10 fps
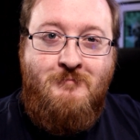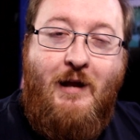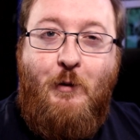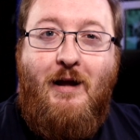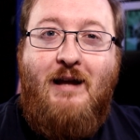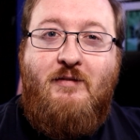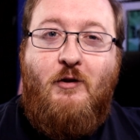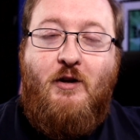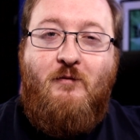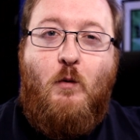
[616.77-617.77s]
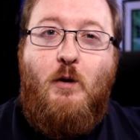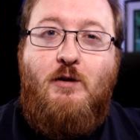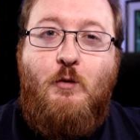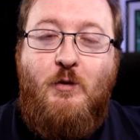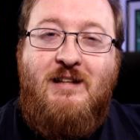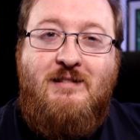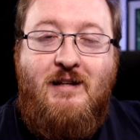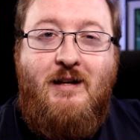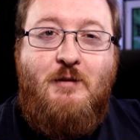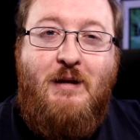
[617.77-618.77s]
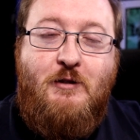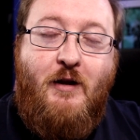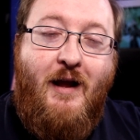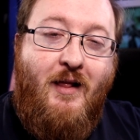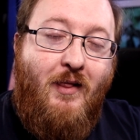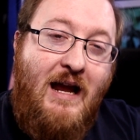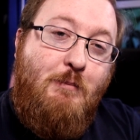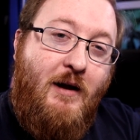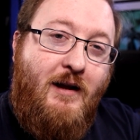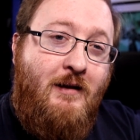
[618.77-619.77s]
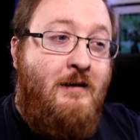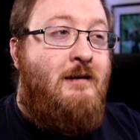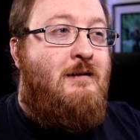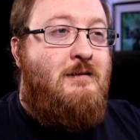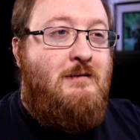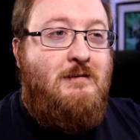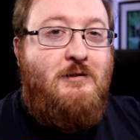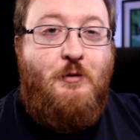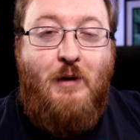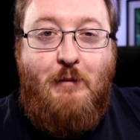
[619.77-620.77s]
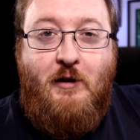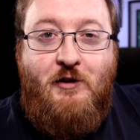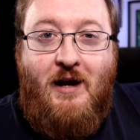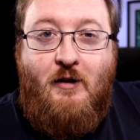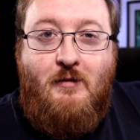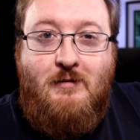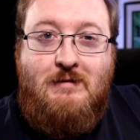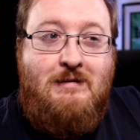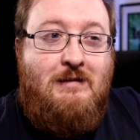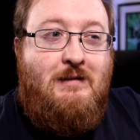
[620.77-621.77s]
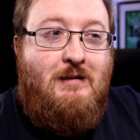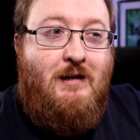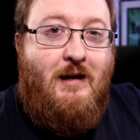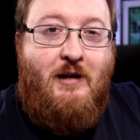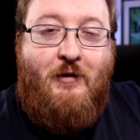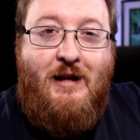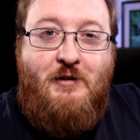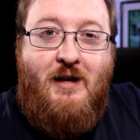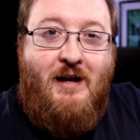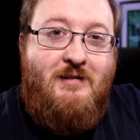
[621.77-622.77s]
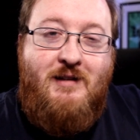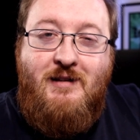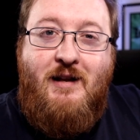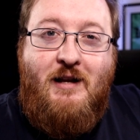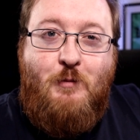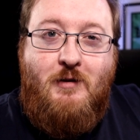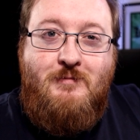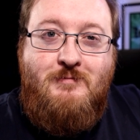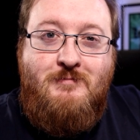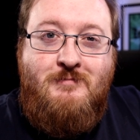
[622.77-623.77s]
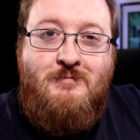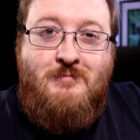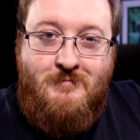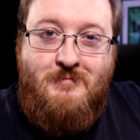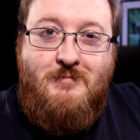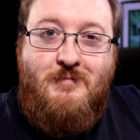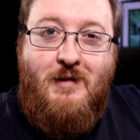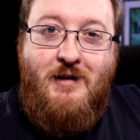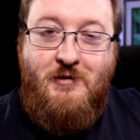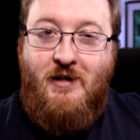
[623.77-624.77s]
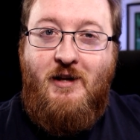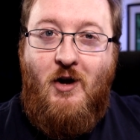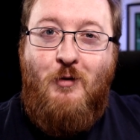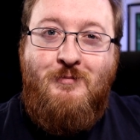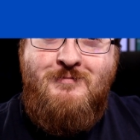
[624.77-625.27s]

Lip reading: Anyway guys, if you're looking forward to this series, make sure you hit the like button, subscribe to the channel, and I'll catch you guys in the next one, and cheerio!